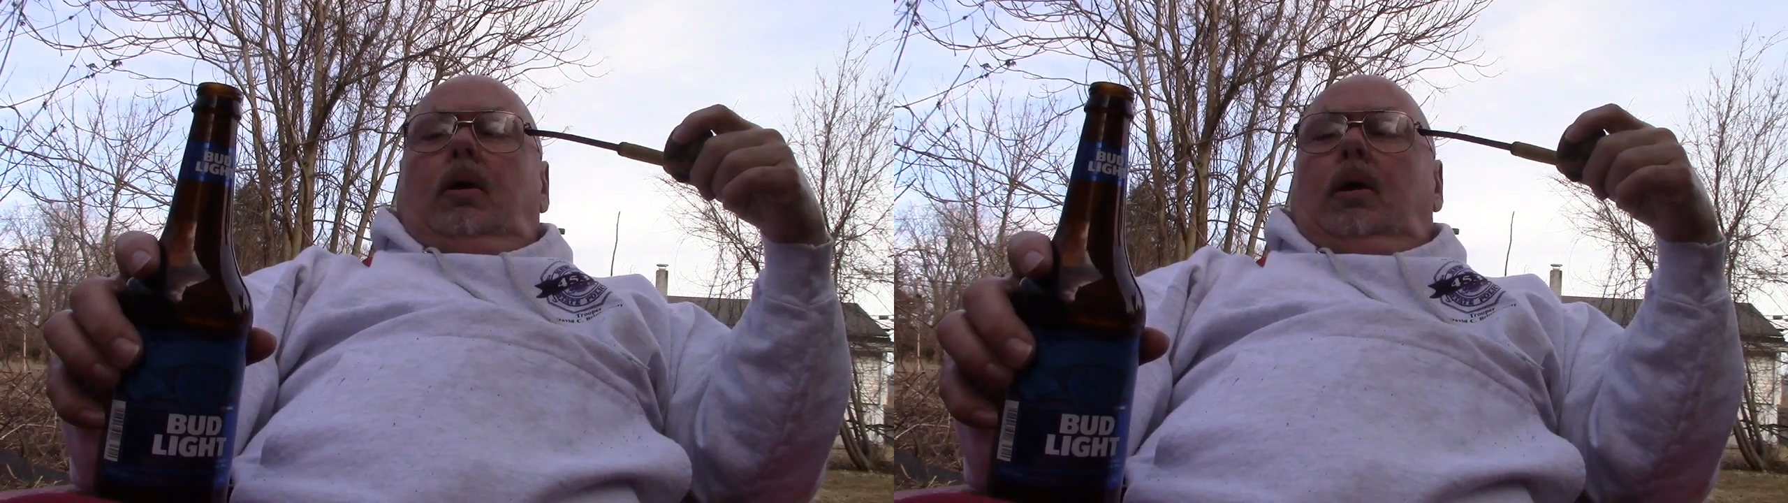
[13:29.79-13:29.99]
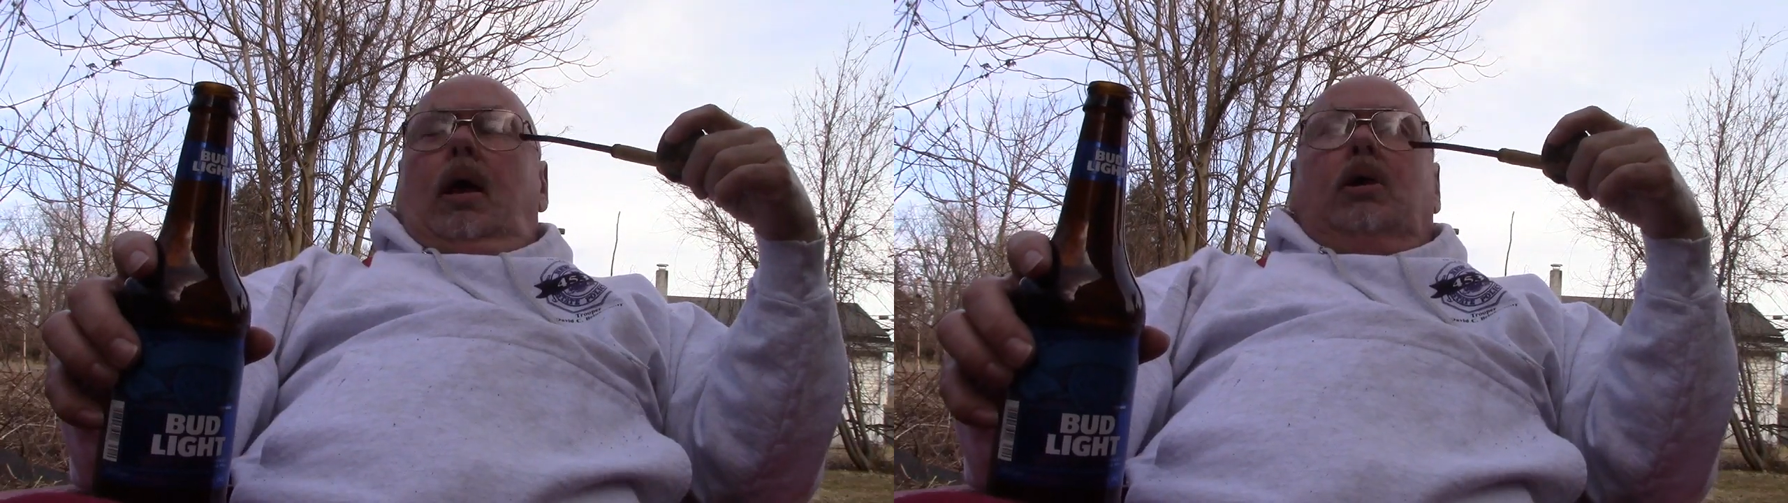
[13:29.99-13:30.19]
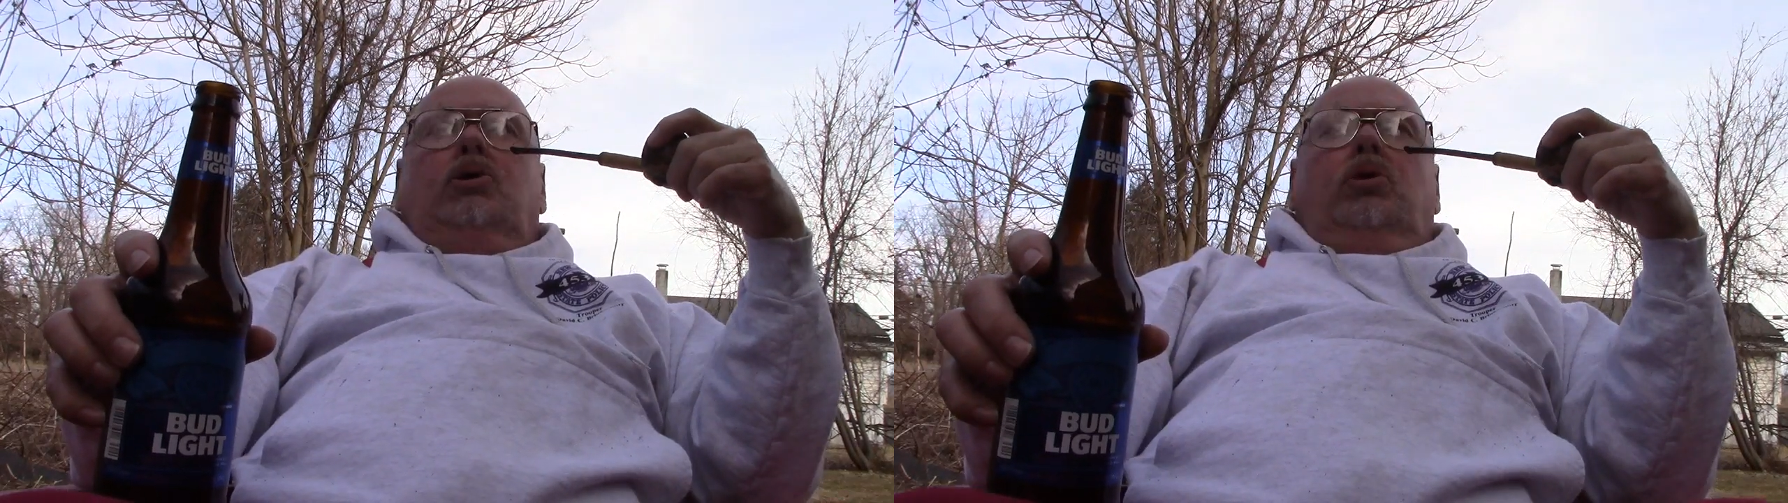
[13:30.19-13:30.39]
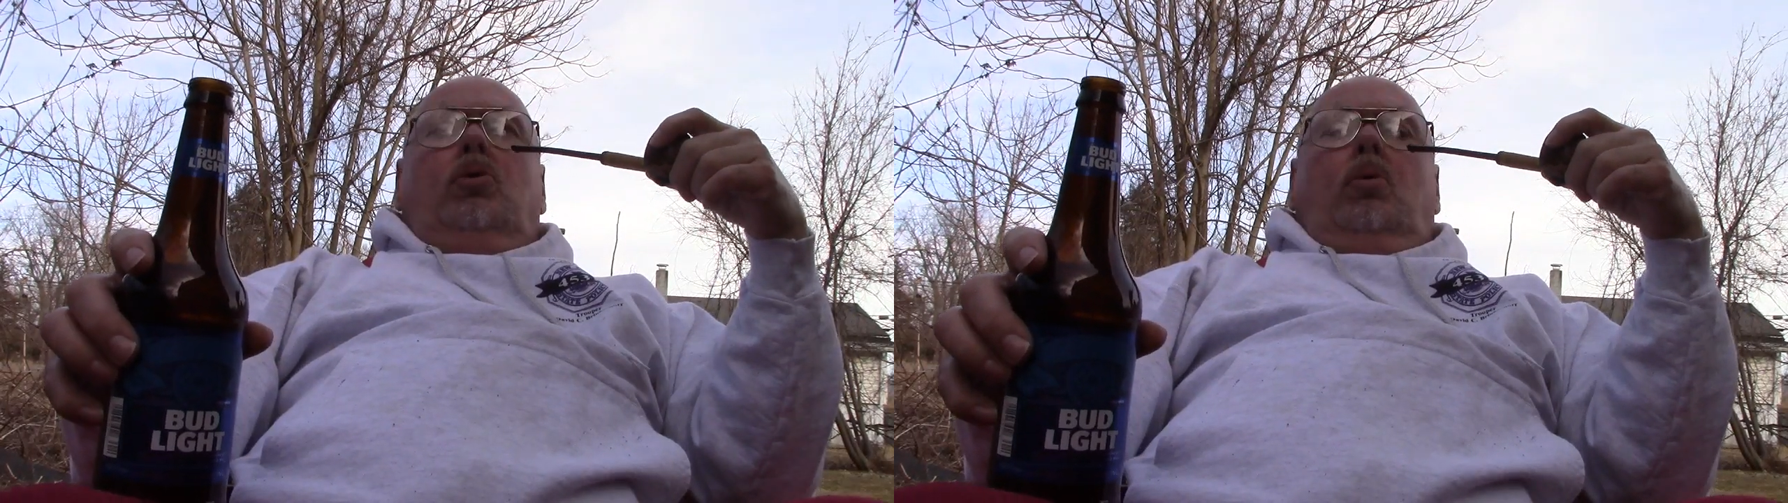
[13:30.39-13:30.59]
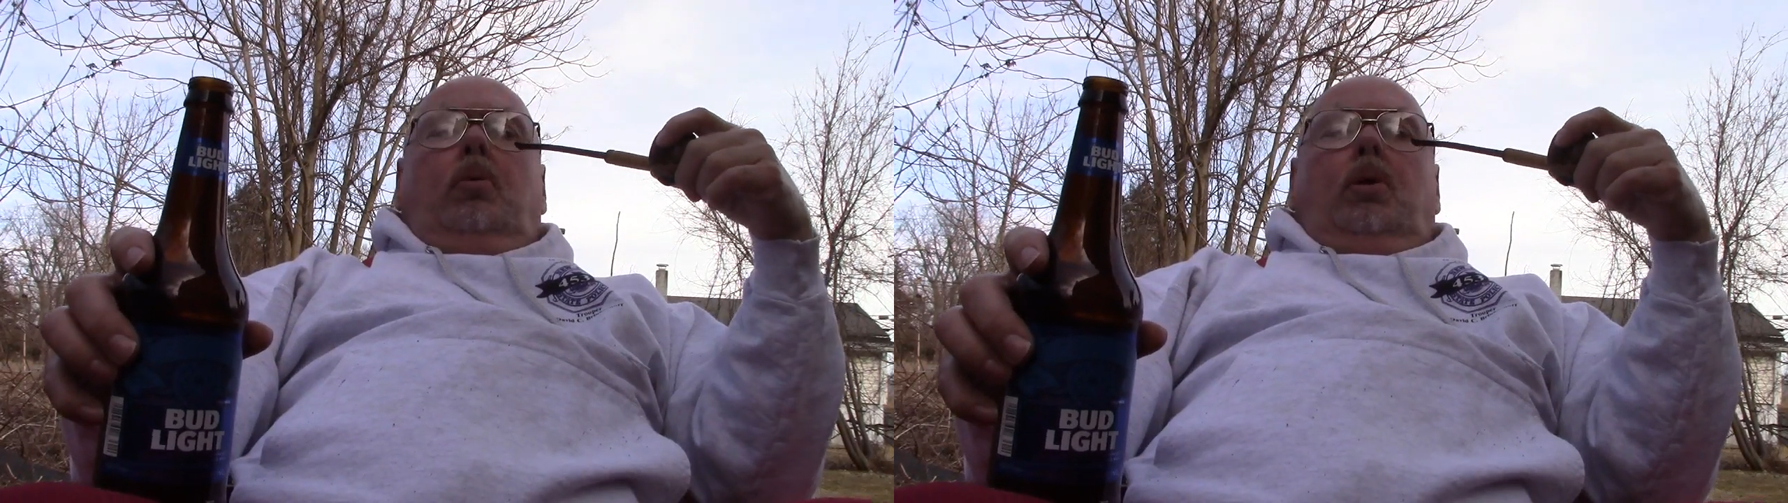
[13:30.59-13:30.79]
and it has to
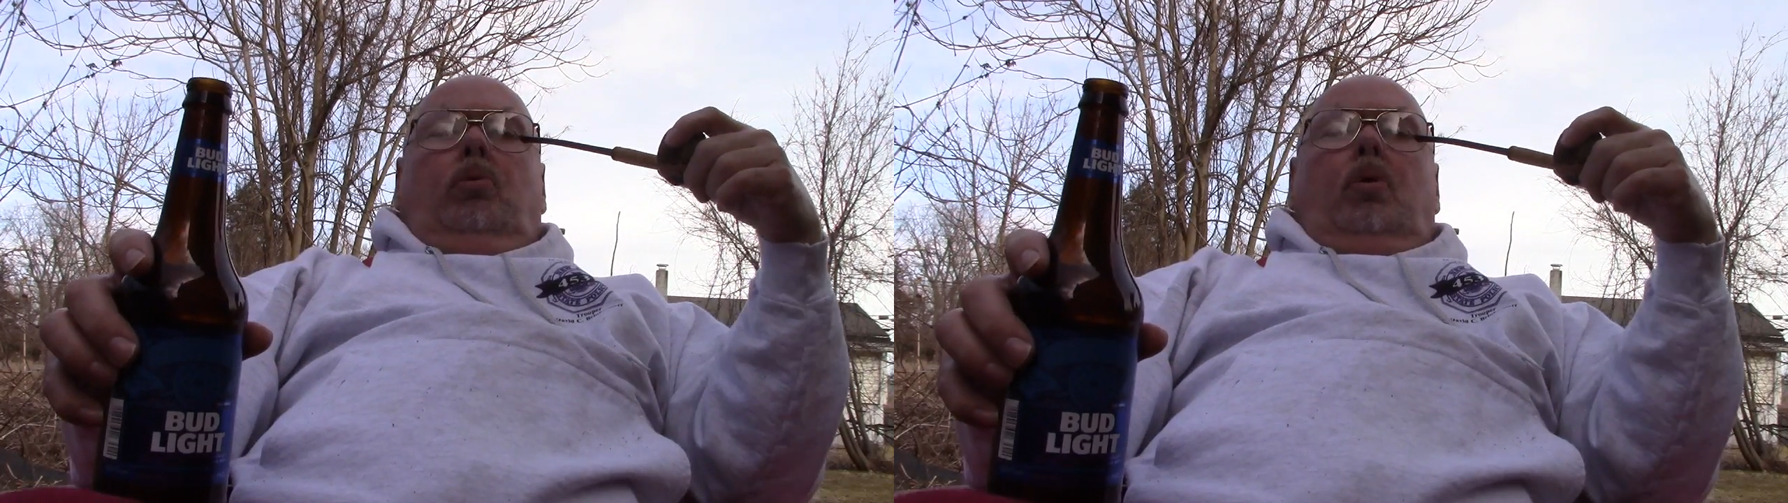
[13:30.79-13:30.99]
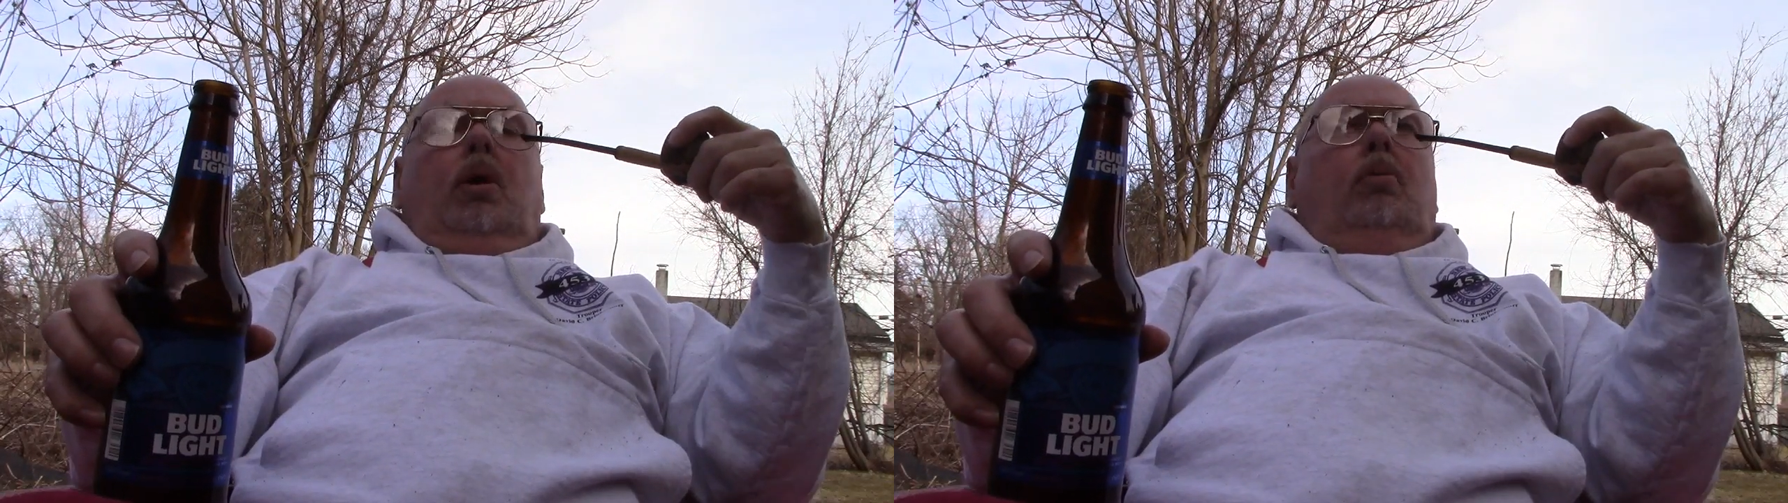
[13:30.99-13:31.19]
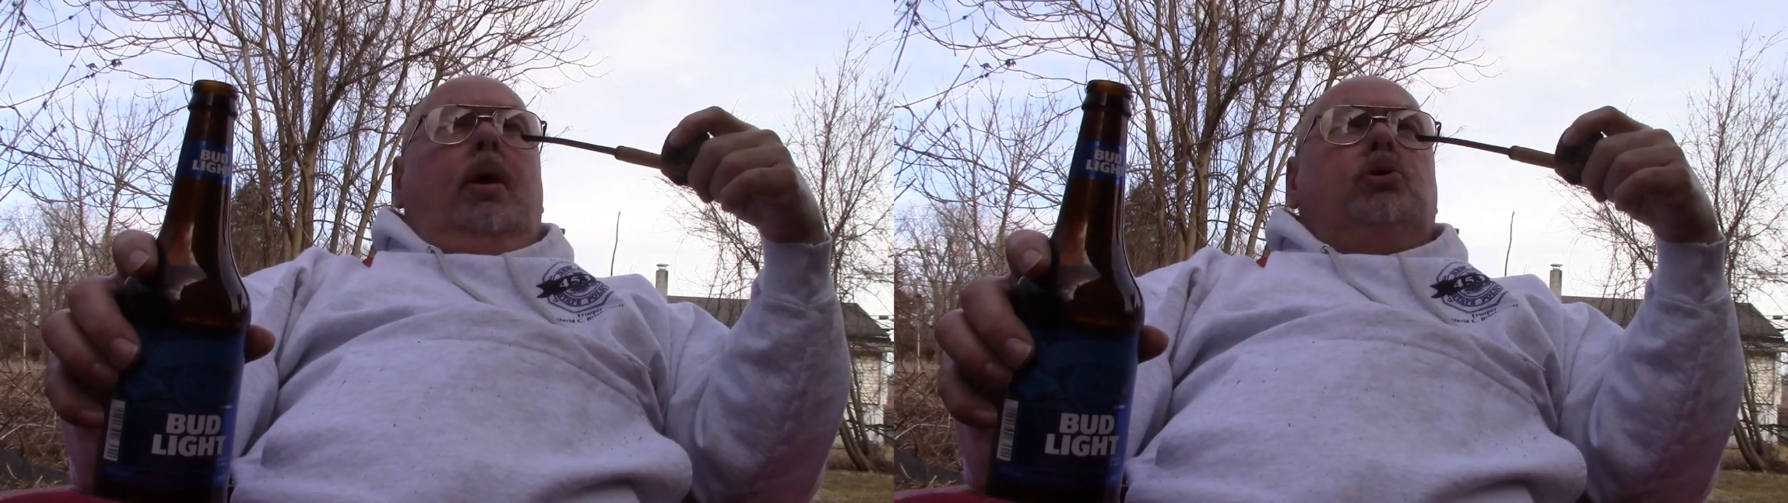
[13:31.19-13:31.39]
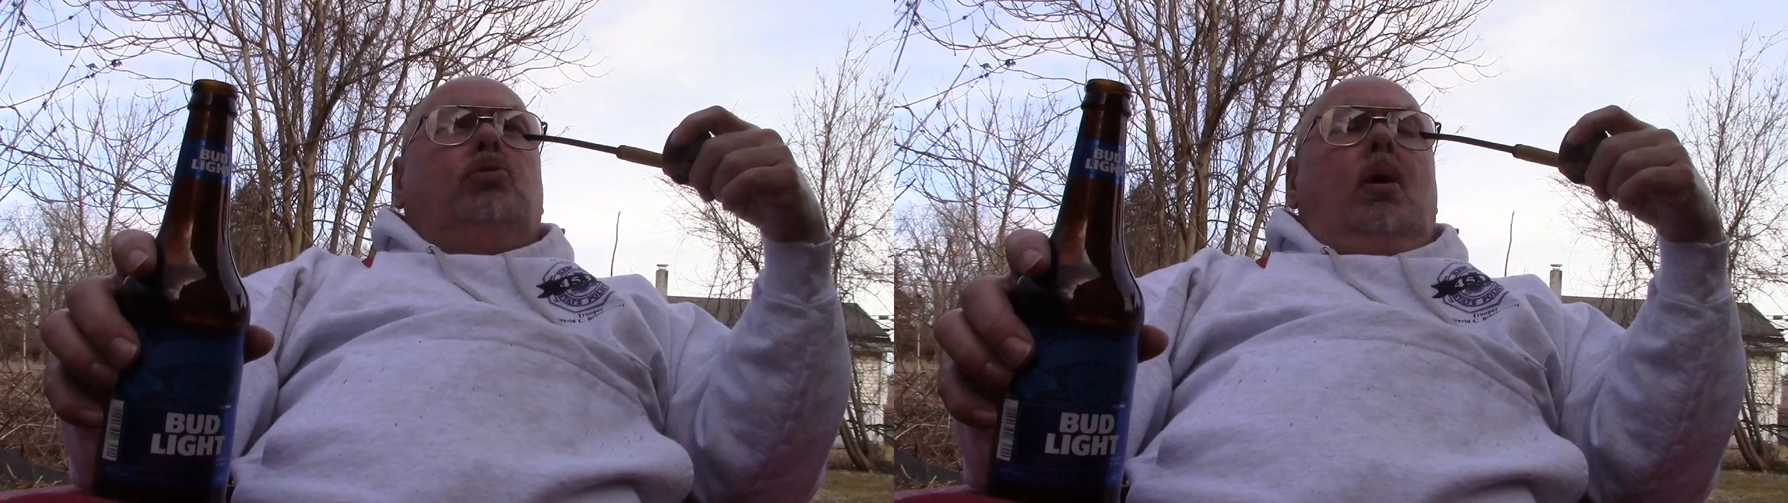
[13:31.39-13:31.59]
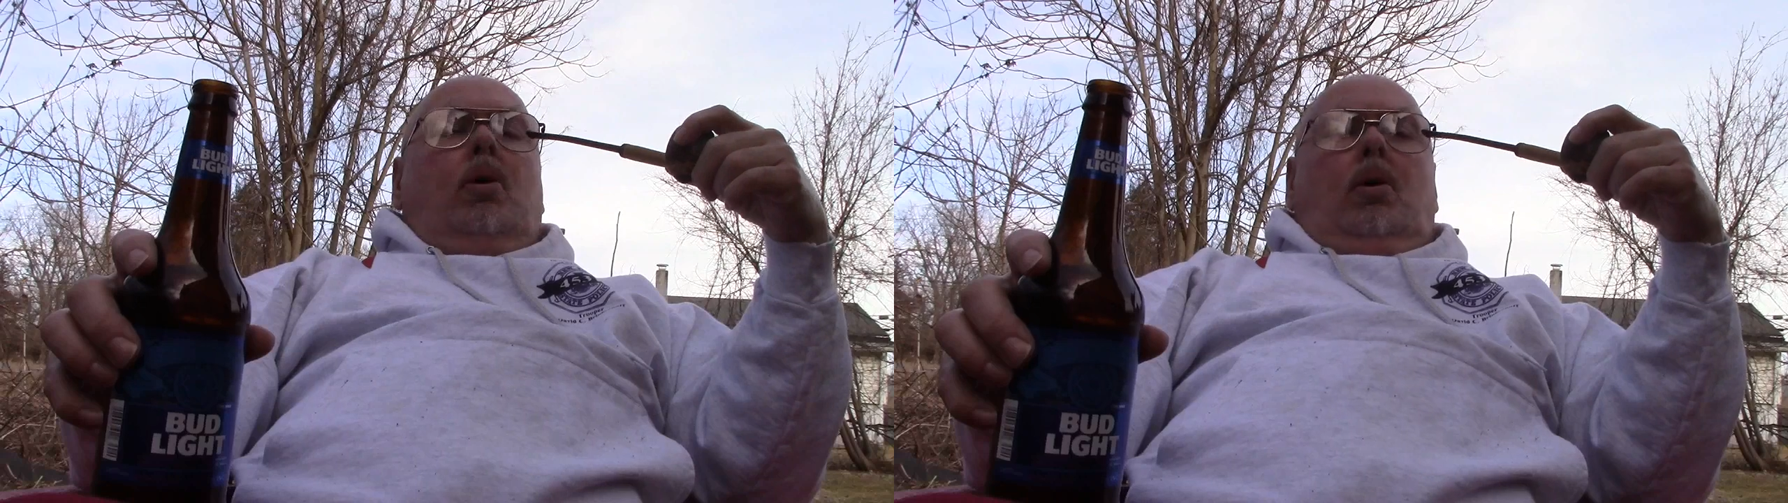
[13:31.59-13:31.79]
do with a runaway
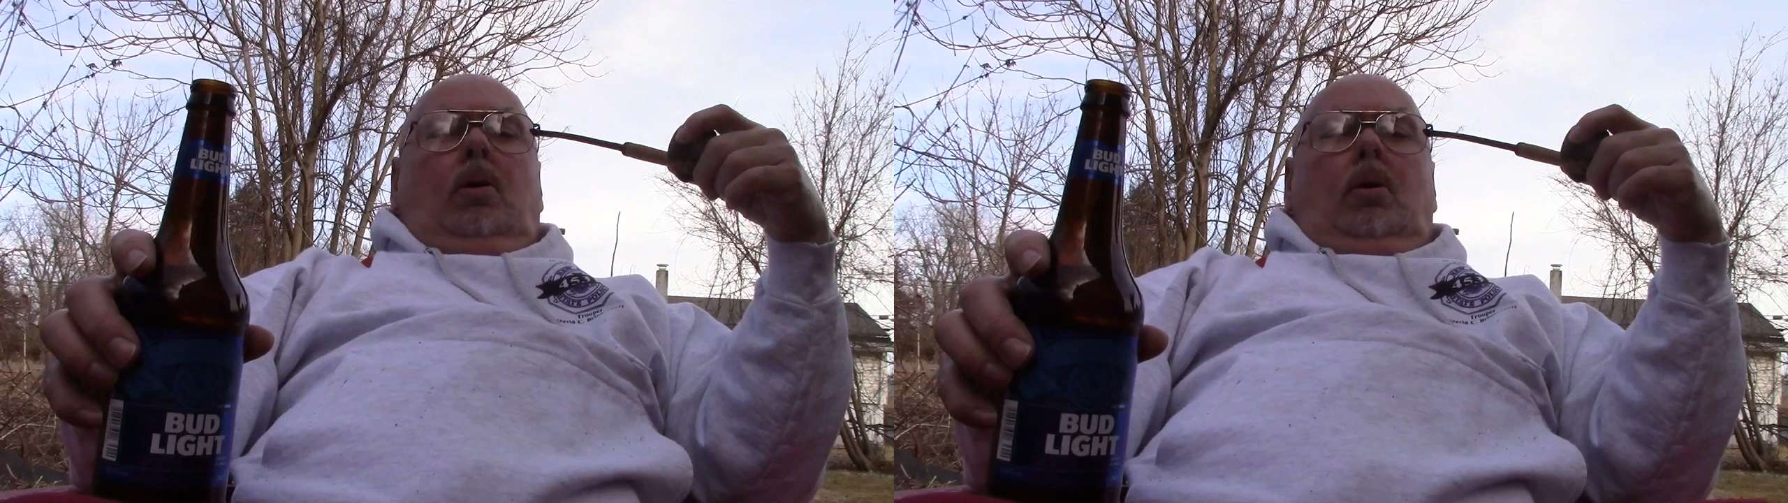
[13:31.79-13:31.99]
truck.